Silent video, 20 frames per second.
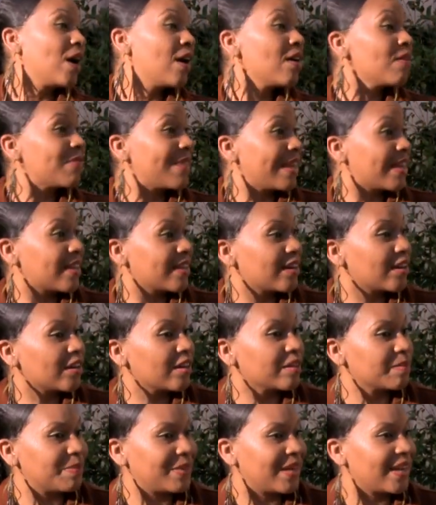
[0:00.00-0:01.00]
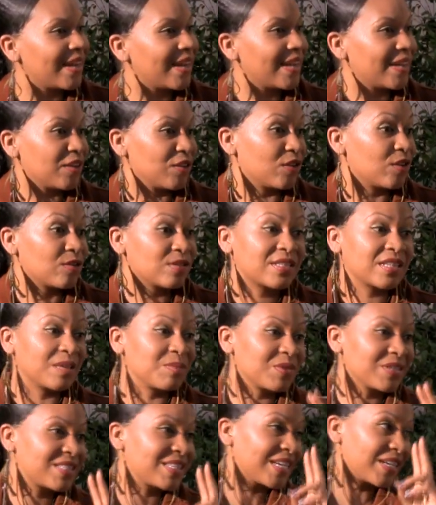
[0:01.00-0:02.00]
Well, they could hurt by,
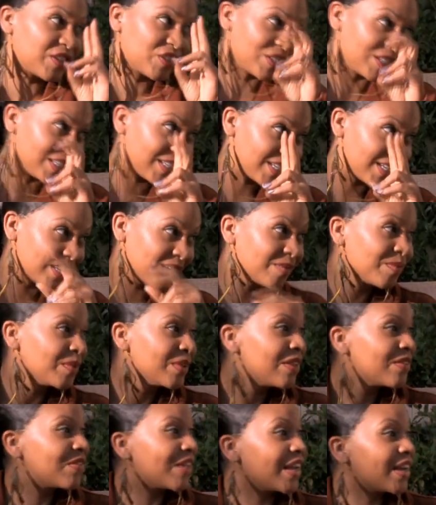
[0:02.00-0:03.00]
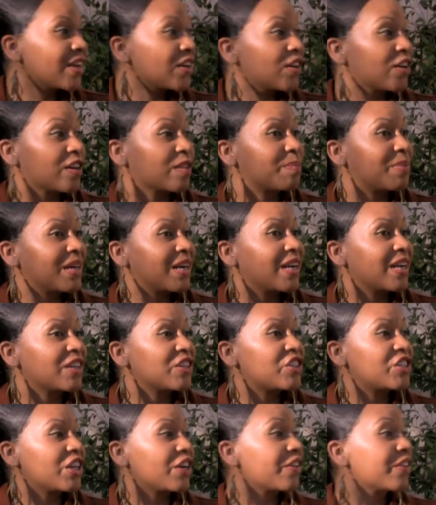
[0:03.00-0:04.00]
some would say cheating. They could hurt by
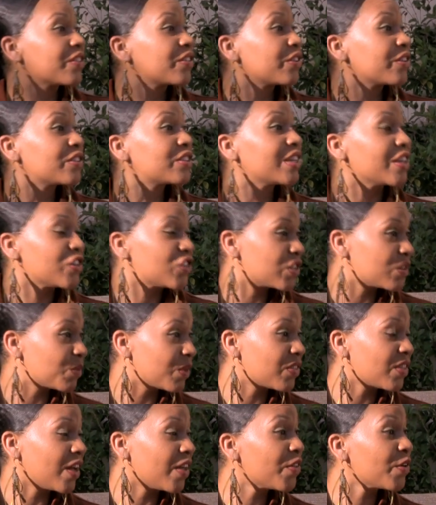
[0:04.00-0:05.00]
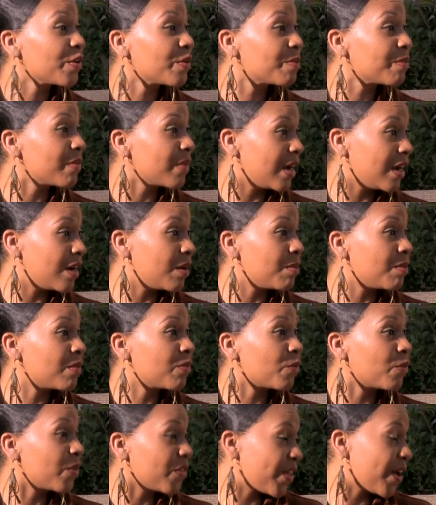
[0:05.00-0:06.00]
sharing their attention with other
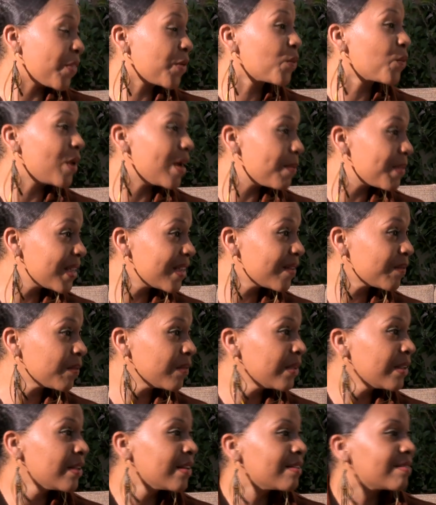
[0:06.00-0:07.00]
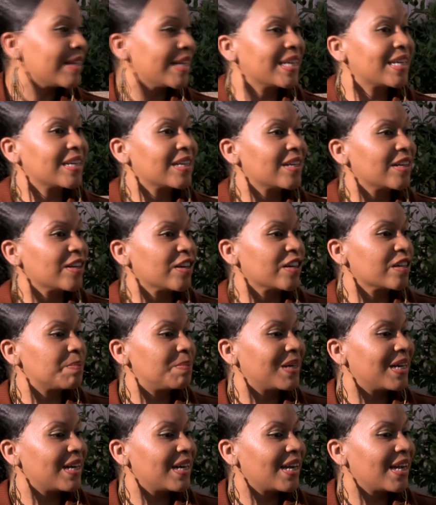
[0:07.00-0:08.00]
women. They could hurt
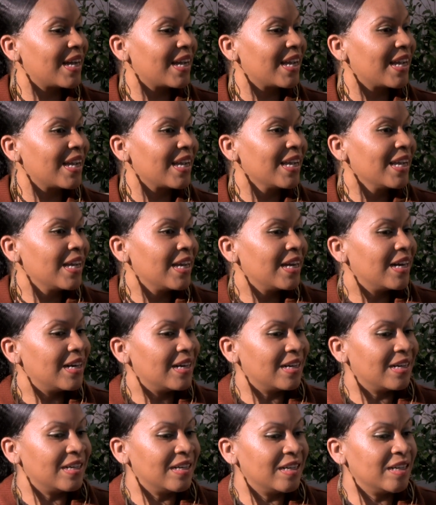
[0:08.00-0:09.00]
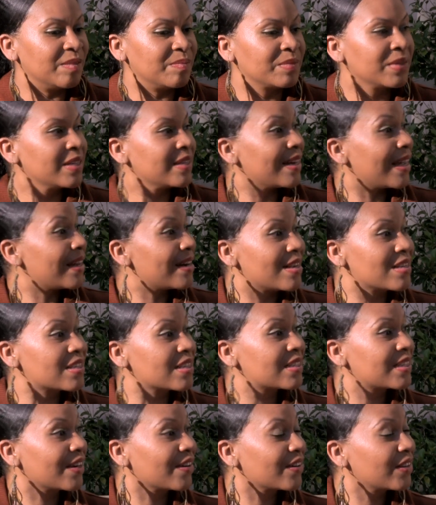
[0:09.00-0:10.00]
by not
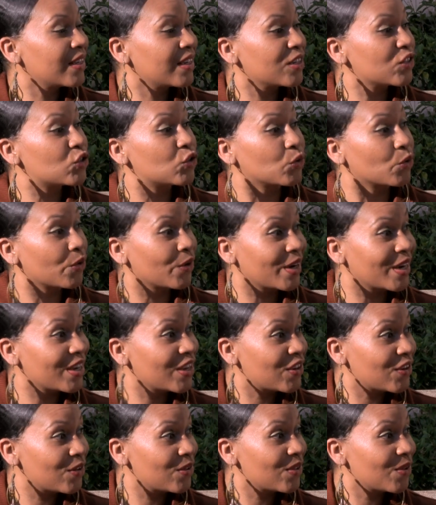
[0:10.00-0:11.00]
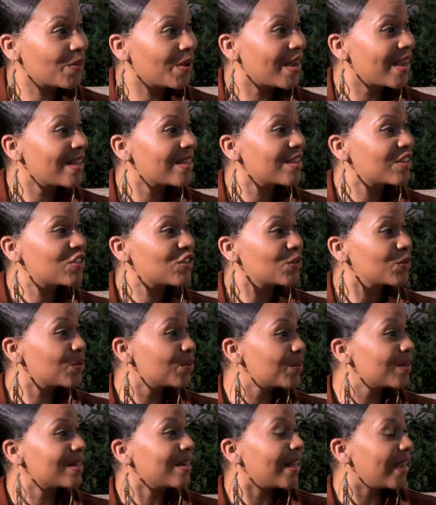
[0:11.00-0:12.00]
necessarily adoring you the way that
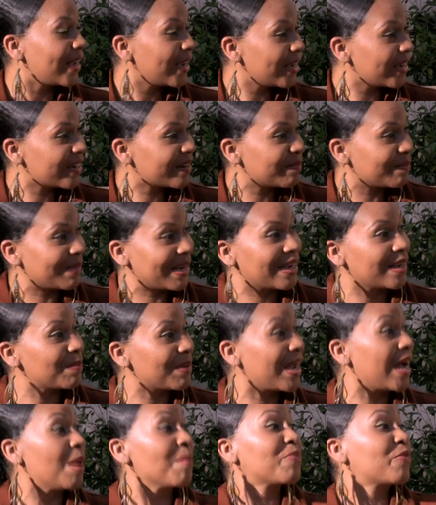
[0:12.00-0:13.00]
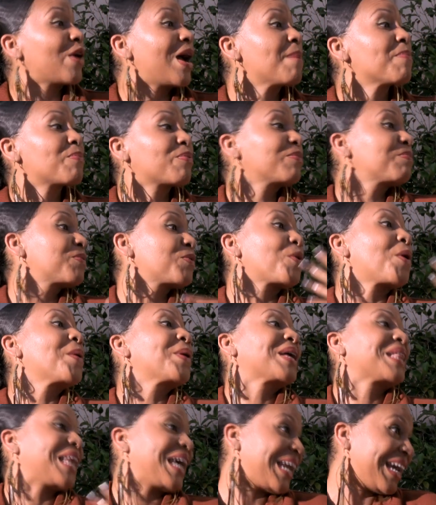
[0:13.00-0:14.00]
you would like. Maybe I'm
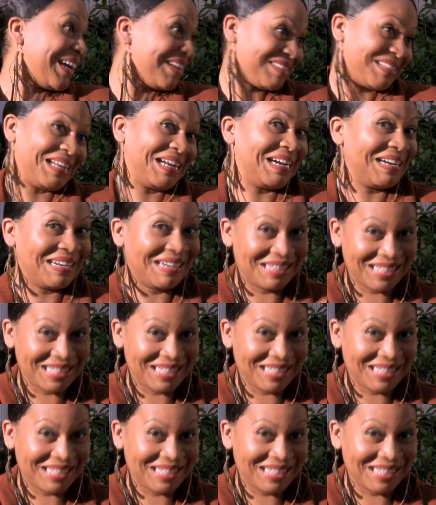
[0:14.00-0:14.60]
throwing that out there.